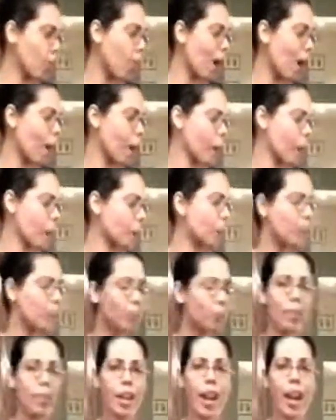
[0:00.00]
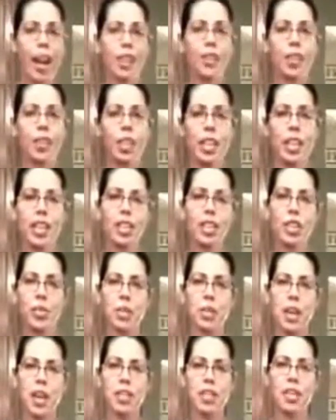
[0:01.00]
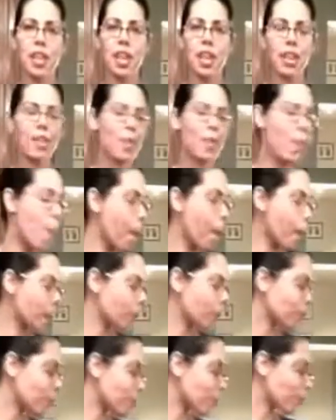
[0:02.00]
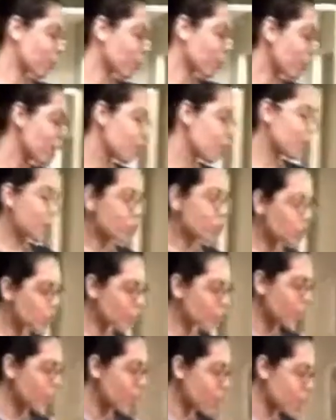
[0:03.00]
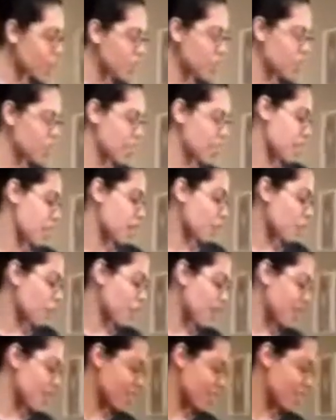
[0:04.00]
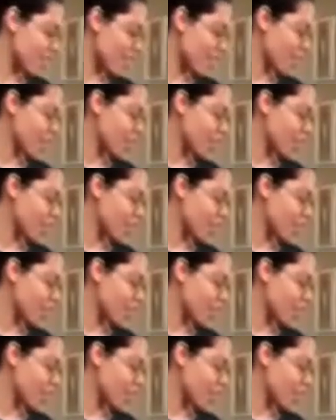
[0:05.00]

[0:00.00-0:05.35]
Wow, it has a kick to it at the end. It feels funny with the quinoa in there.